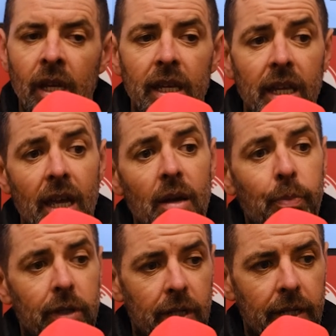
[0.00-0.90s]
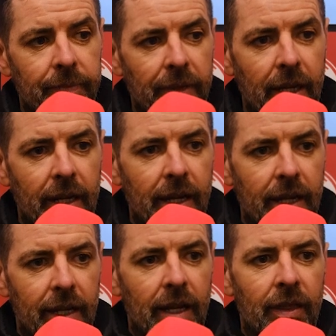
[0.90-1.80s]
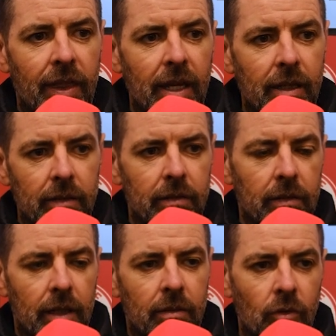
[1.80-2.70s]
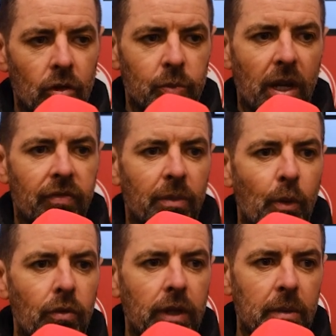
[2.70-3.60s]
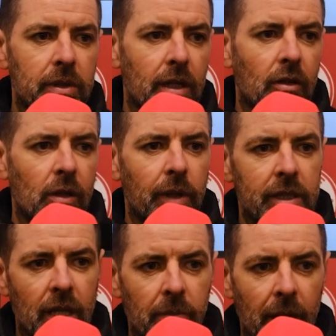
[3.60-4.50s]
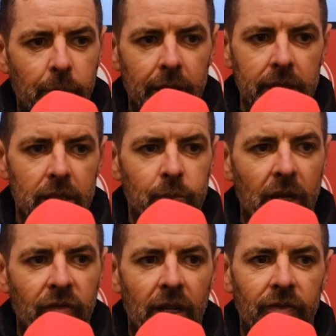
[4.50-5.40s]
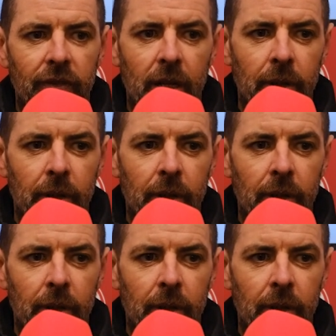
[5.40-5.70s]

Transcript: Yeah, but I think, and I'm going to speak for both teams here, obviously it's not my place to speak for Linfield,